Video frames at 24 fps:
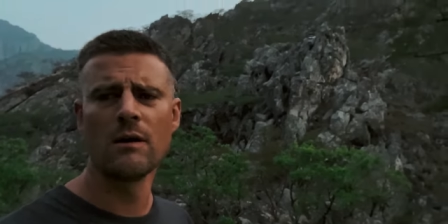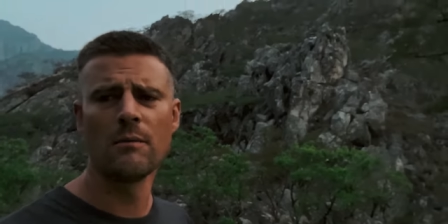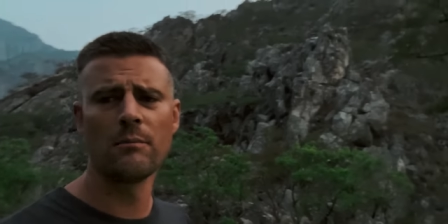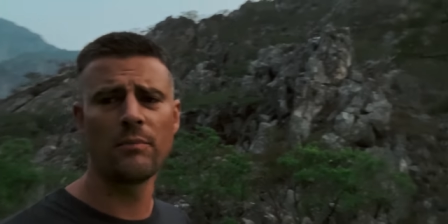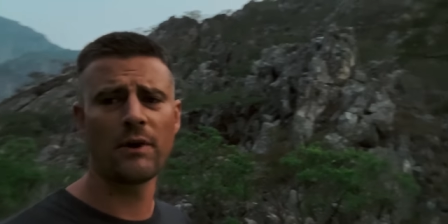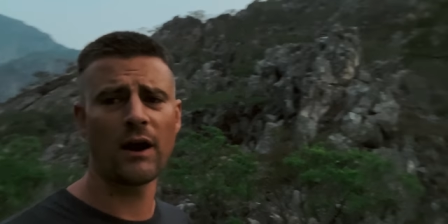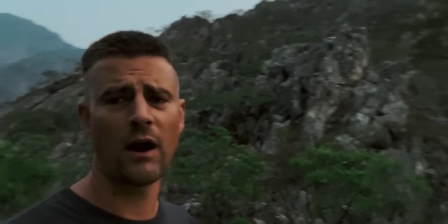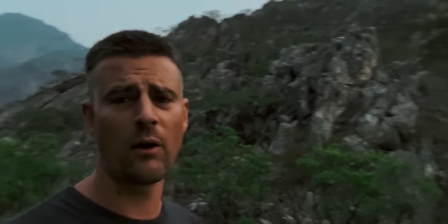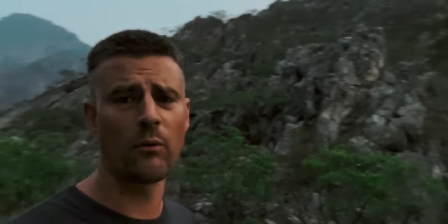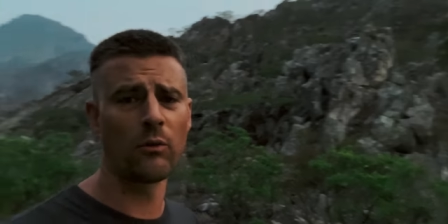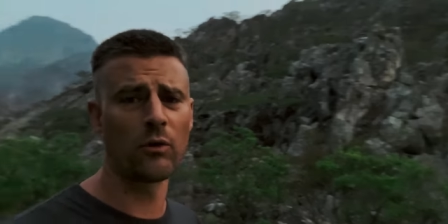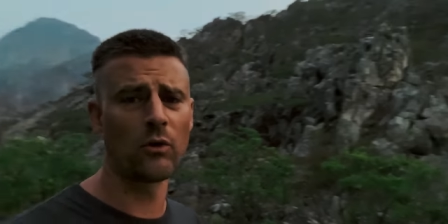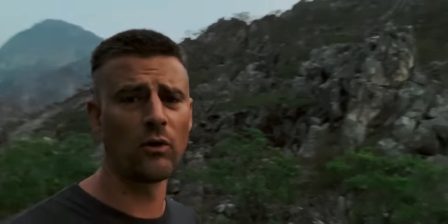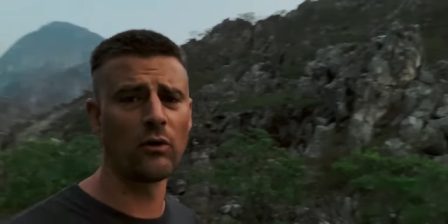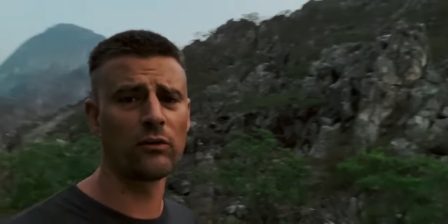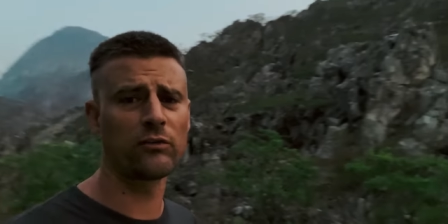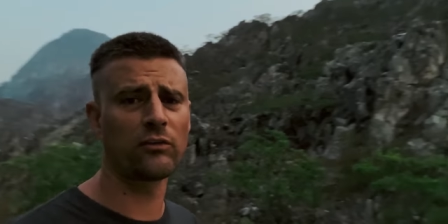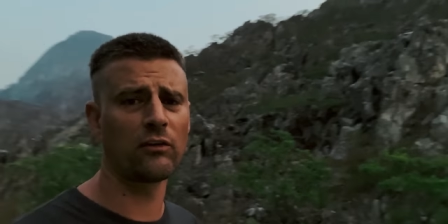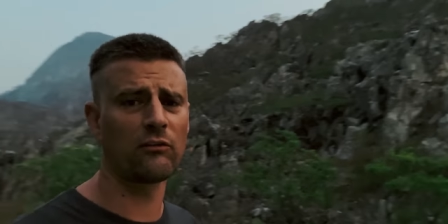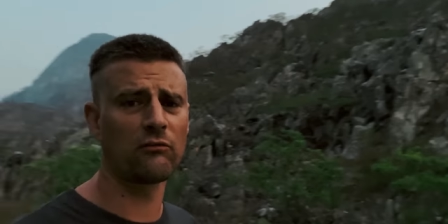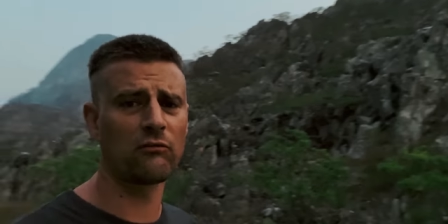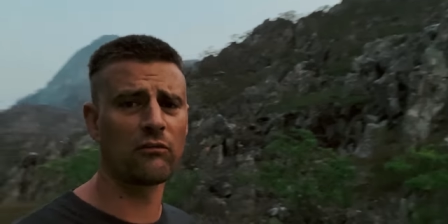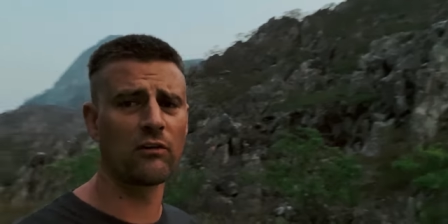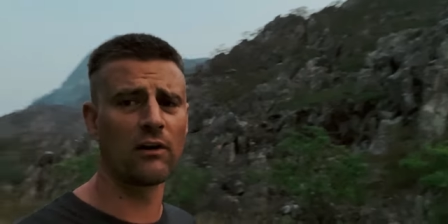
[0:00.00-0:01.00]
But I would
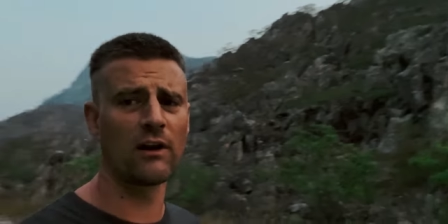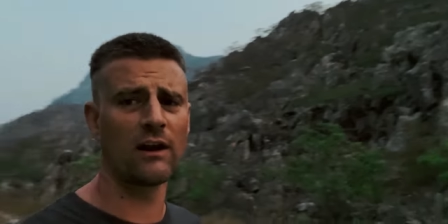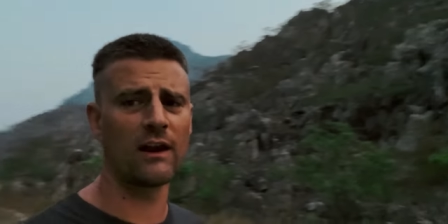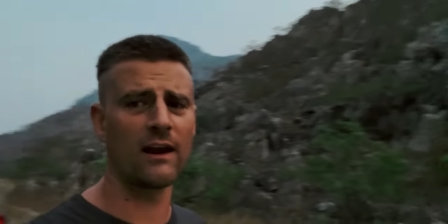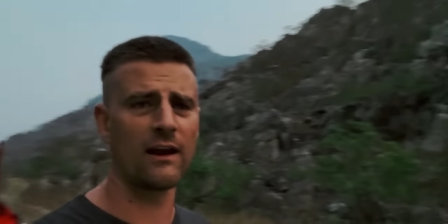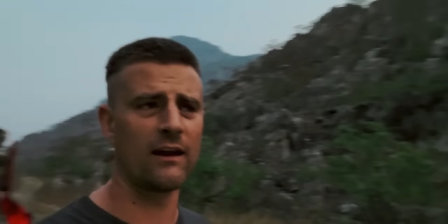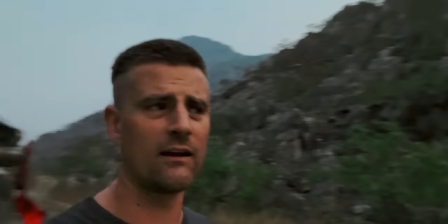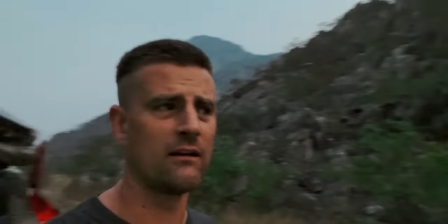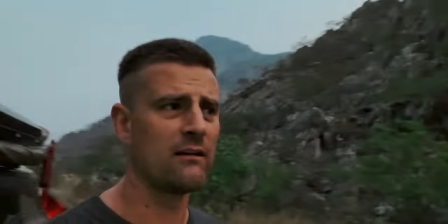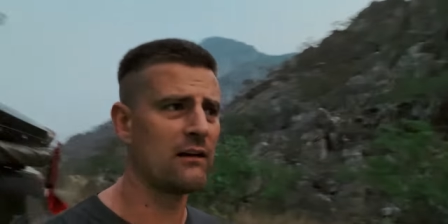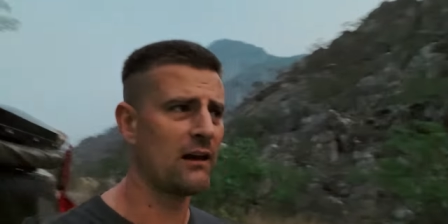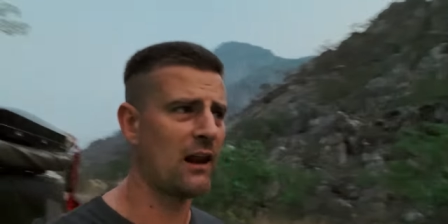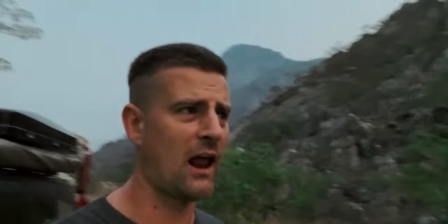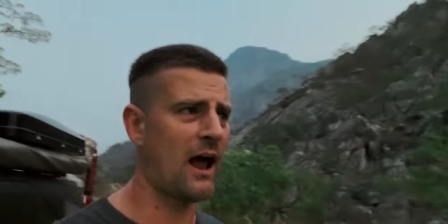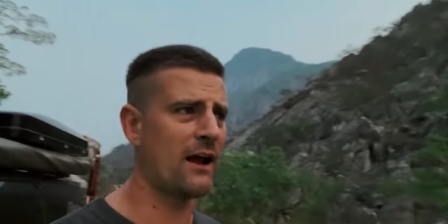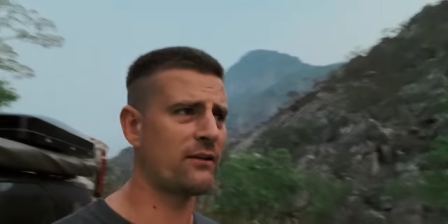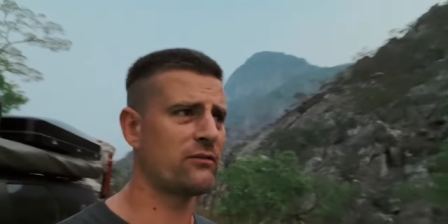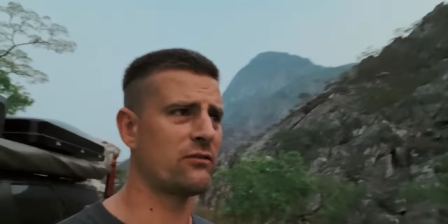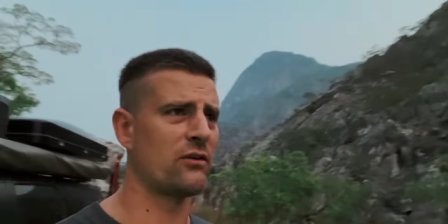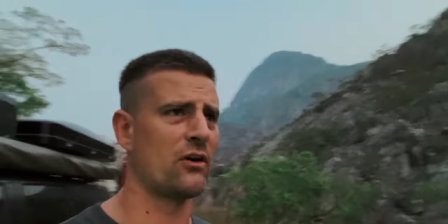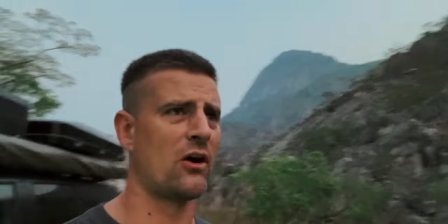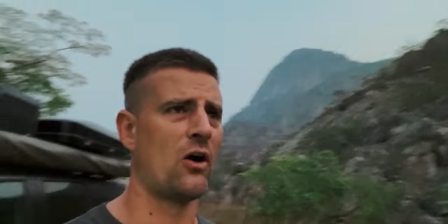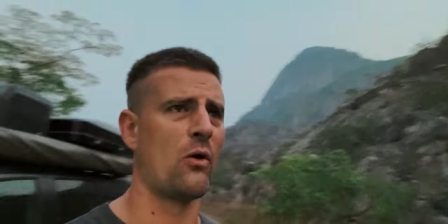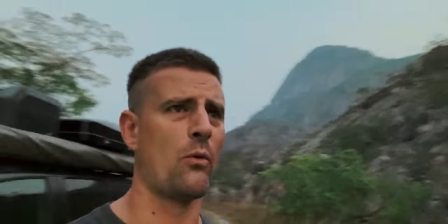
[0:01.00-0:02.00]
also really like
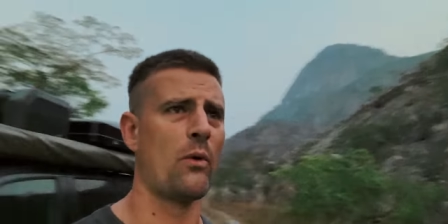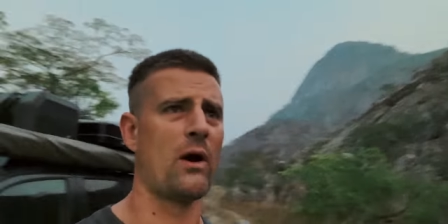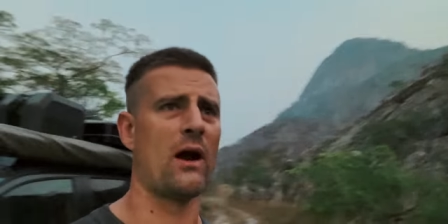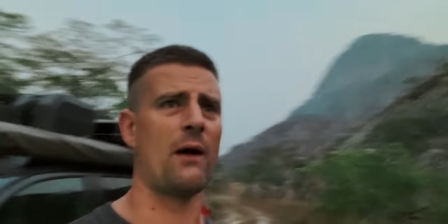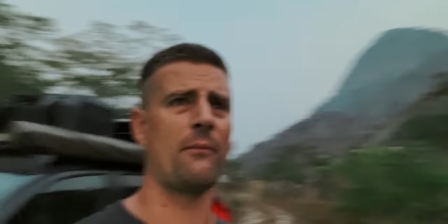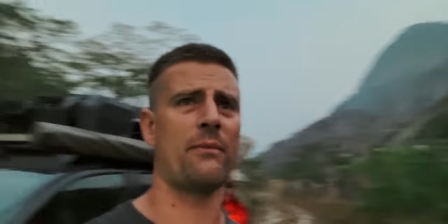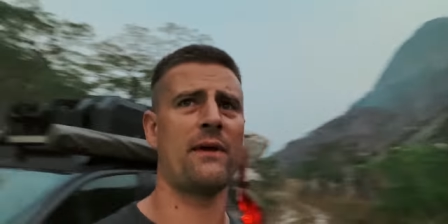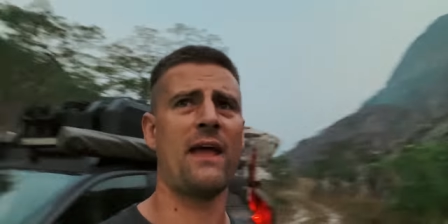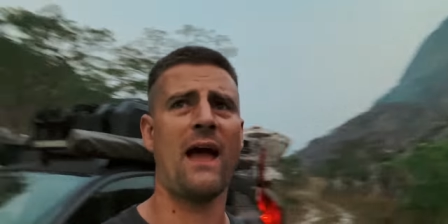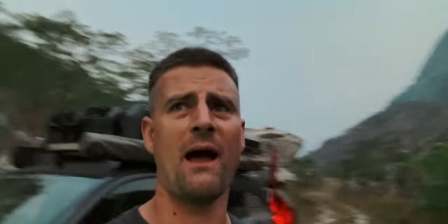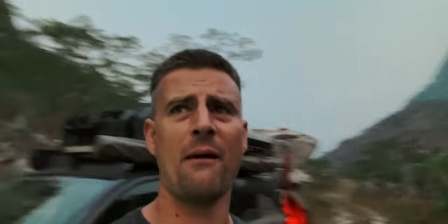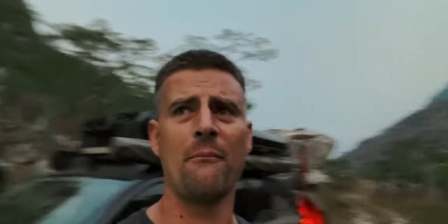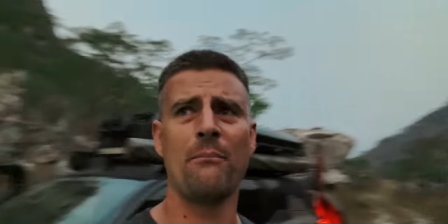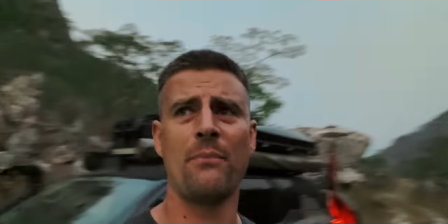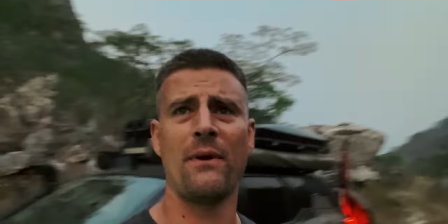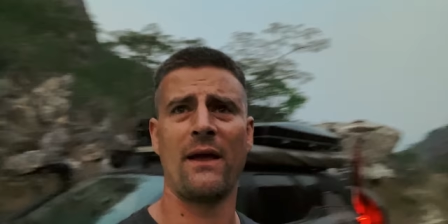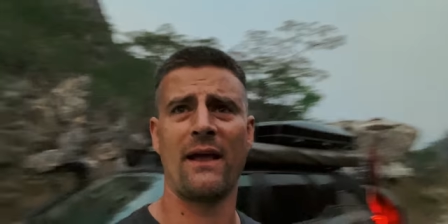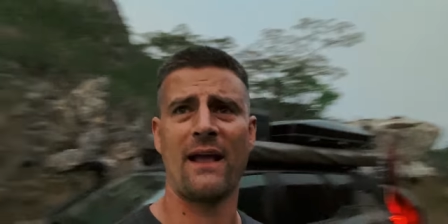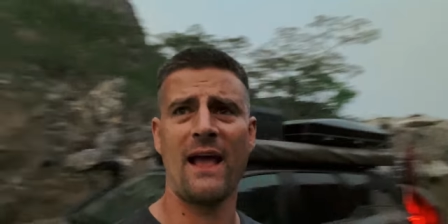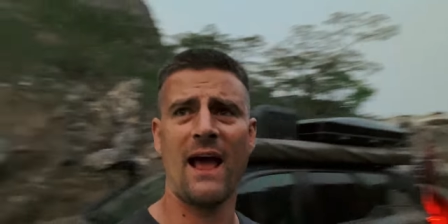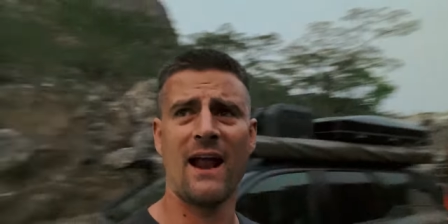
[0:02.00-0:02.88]
to know where I'm camping,